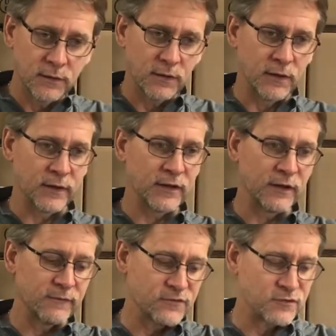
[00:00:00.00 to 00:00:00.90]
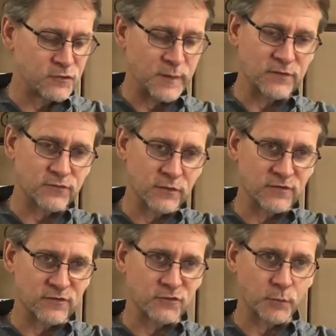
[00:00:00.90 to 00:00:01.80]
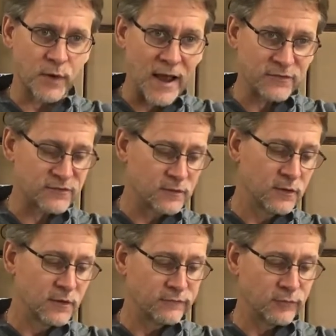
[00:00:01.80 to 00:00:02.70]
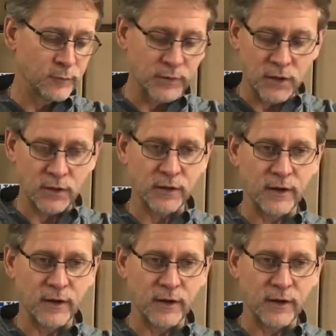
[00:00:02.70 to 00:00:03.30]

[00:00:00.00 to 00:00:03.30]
Again, on this dispenser, it's this brass fill plug.